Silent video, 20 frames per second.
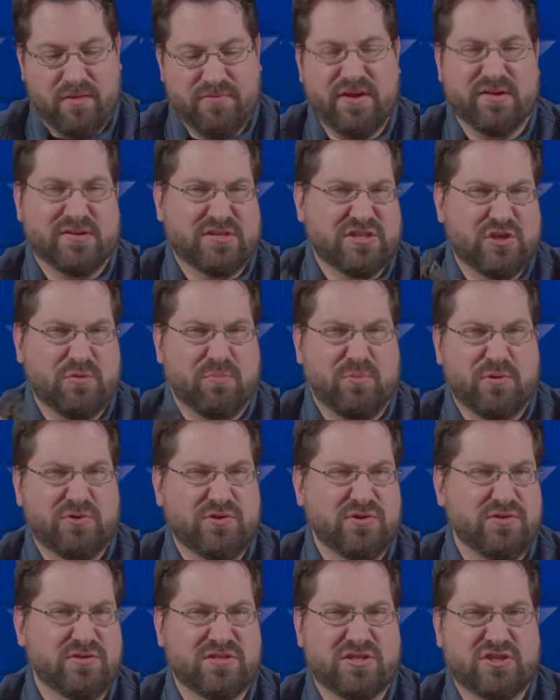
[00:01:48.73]
They're super,
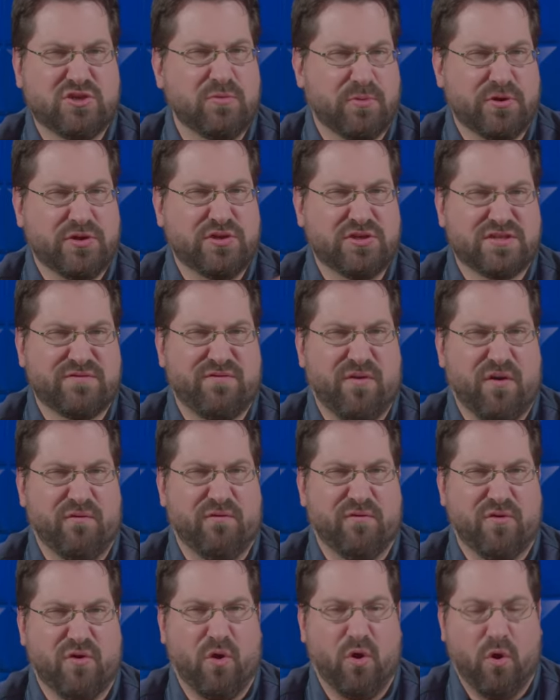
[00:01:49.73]
super useful
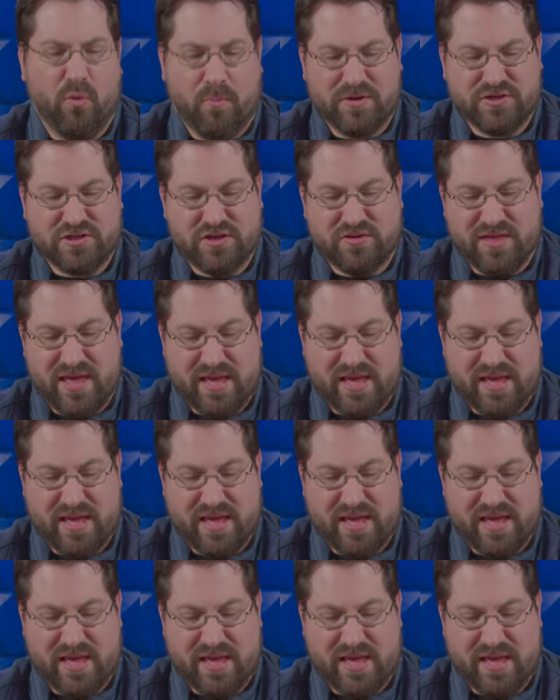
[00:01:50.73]
for a whole bunch of